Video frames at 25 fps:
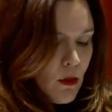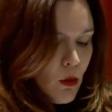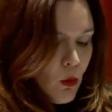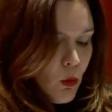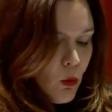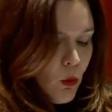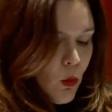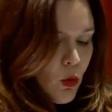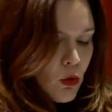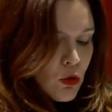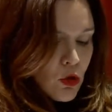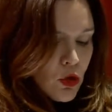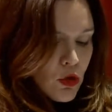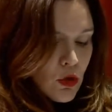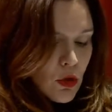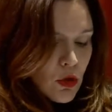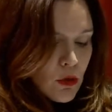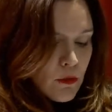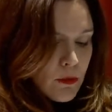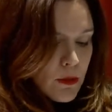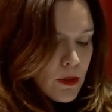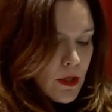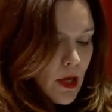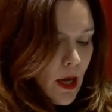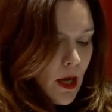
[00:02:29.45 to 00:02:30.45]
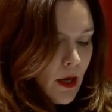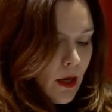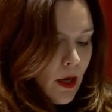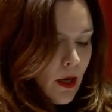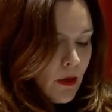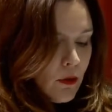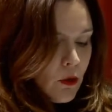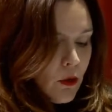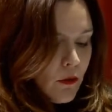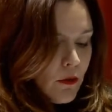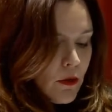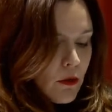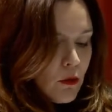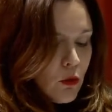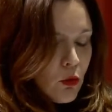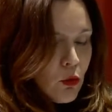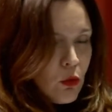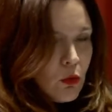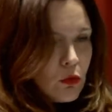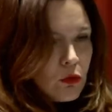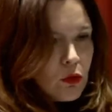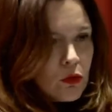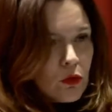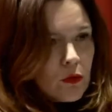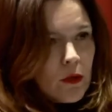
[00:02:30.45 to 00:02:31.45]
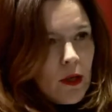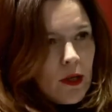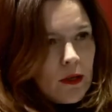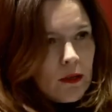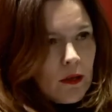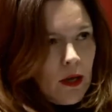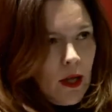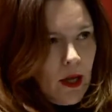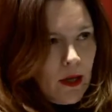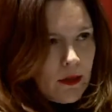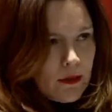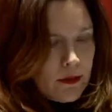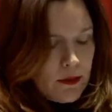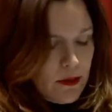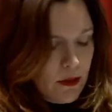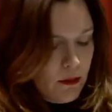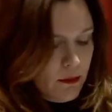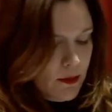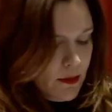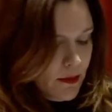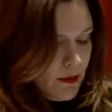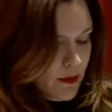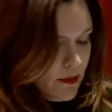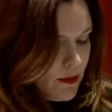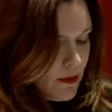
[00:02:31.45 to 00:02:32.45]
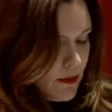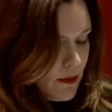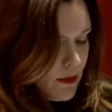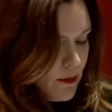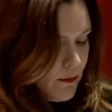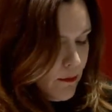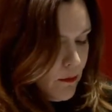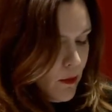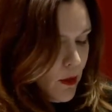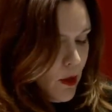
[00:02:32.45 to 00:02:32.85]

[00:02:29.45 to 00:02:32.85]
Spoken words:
workshops, and other cultural activities.